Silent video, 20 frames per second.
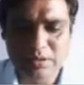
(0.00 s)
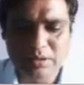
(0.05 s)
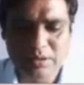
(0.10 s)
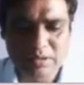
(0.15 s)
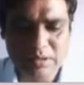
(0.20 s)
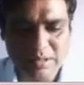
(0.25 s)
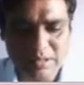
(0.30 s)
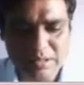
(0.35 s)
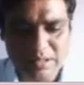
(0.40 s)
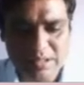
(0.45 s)
a
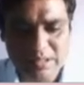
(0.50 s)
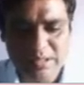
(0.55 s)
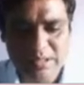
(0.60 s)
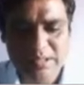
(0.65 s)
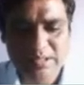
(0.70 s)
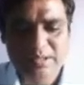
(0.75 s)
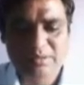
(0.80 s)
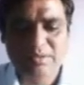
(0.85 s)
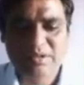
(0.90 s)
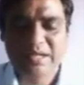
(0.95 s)
linear
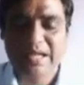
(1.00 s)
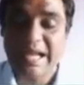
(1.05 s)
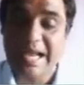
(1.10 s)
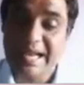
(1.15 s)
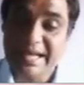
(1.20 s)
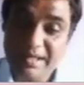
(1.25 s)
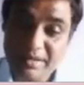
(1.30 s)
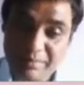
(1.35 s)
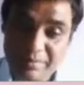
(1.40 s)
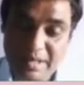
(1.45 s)
network,
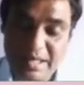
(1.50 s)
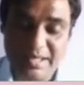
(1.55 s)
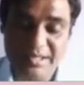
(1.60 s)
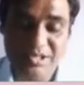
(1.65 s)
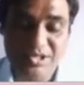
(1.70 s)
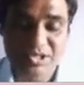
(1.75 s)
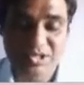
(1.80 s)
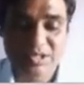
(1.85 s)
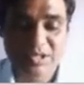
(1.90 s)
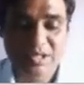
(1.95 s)
any
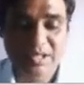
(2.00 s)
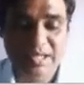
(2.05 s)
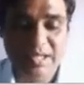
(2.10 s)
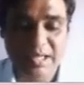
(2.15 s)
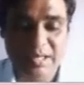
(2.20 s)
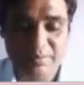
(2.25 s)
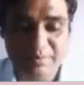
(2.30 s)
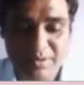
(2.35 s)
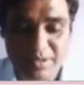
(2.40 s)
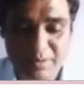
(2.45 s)
branch
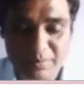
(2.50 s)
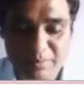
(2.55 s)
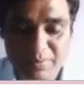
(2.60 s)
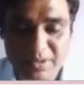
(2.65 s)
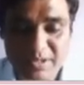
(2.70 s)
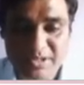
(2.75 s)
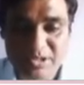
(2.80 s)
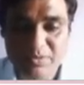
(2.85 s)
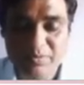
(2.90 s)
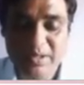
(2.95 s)
can be
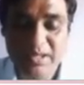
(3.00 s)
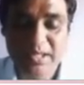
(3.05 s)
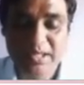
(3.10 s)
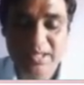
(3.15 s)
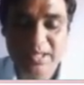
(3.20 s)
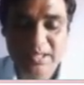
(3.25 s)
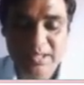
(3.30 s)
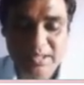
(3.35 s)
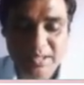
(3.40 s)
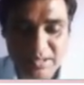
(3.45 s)
replaced by
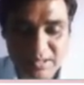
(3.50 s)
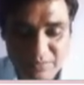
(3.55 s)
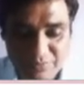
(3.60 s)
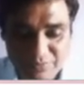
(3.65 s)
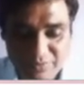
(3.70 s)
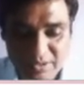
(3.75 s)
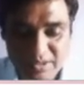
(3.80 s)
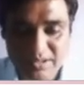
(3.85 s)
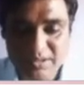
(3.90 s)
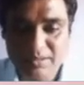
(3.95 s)

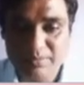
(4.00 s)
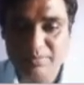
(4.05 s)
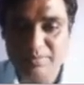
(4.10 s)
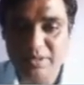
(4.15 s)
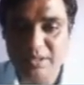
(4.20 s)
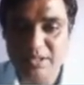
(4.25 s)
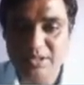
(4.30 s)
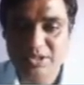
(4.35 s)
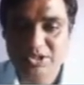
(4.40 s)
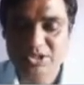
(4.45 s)
different
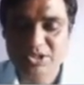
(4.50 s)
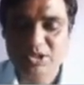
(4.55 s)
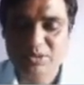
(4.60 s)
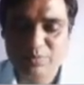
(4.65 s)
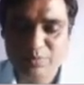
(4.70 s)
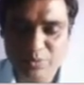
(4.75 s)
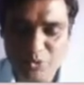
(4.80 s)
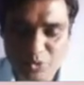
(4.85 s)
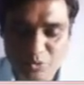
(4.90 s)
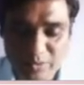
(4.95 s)
branch,
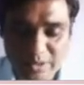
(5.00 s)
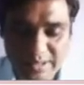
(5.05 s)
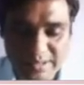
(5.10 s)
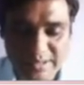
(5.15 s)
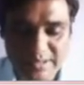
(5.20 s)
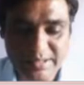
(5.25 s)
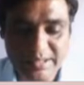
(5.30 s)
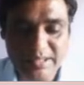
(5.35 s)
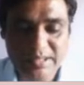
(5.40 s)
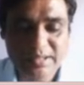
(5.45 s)

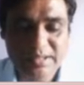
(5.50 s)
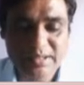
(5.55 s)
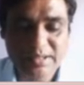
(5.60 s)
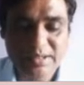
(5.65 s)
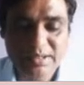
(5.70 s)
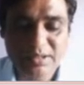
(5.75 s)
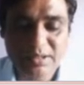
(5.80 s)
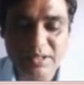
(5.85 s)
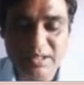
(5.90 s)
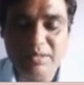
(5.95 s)
provided that
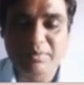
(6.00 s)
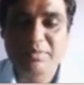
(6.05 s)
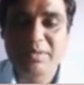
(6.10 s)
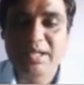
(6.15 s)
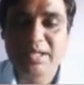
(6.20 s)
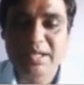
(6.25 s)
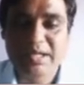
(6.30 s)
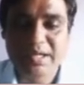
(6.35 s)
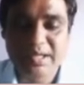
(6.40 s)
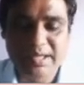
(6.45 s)
the
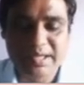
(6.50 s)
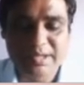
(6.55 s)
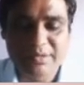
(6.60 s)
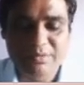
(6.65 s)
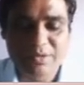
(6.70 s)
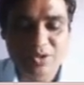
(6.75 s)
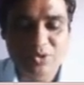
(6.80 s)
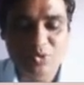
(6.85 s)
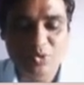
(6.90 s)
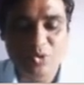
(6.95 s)
remaining
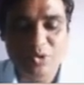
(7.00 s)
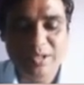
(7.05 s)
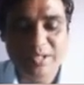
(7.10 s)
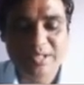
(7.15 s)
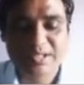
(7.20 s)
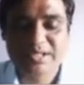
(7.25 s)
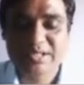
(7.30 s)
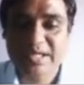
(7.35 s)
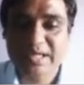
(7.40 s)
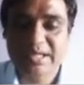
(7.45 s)
network
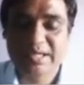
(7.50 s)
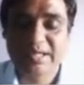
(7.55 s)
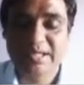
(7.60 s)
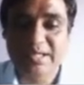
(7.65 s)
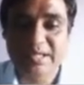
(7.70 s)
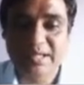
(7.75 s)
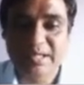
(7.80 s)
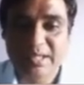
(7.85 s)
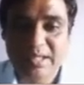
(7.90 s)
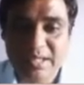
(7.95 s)
voltage and
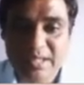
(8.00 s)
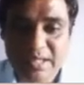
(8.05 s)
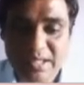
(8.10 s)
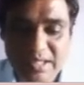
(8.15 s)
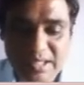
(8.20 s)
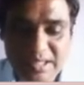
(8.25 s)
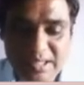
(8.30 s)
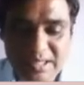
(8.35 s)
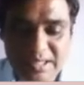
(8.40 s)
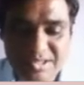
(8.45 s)
current are
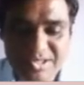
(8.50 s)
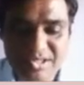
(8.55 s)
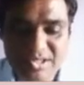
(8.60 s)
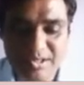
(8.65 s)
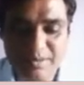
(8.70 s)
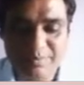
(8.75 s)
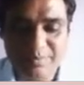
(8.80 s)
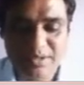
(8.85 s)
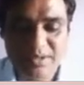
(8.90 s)
undisturbed.